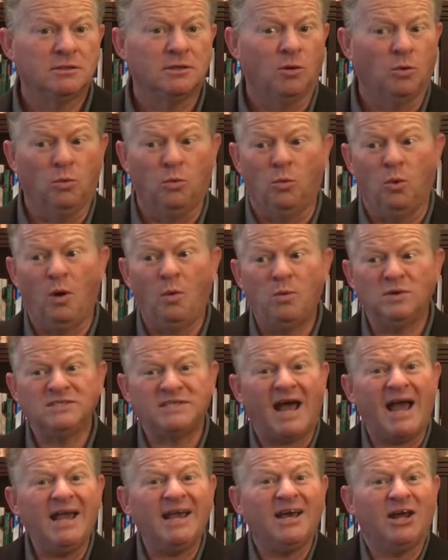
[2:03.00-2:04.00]
What
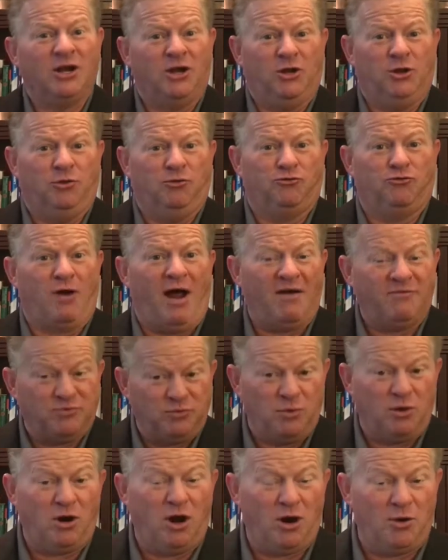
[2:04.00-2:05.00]
was I going to do? Drive
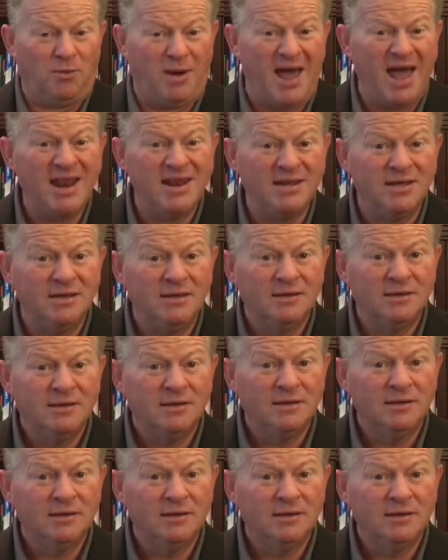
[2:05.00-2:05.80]
through it on red?